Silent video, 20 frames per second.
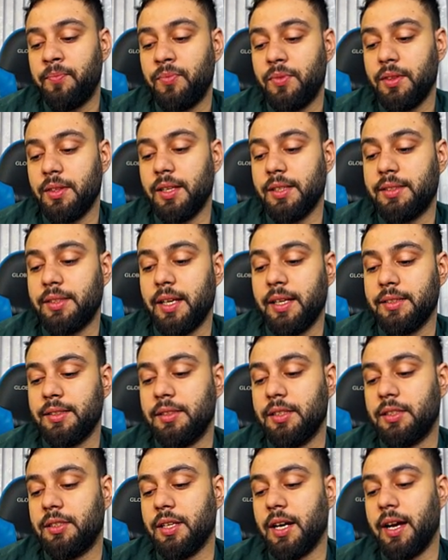This is
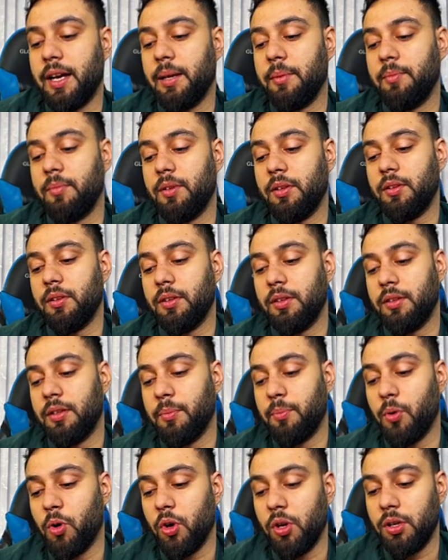the time the
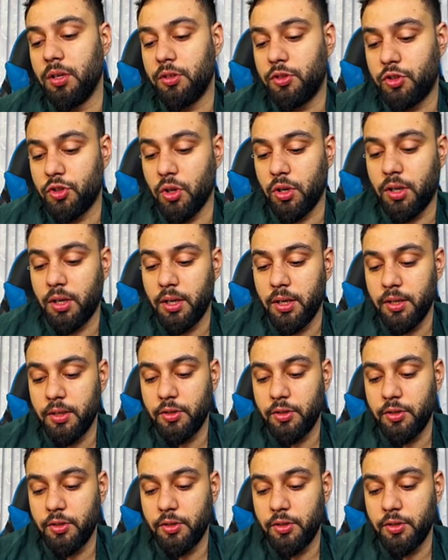ball took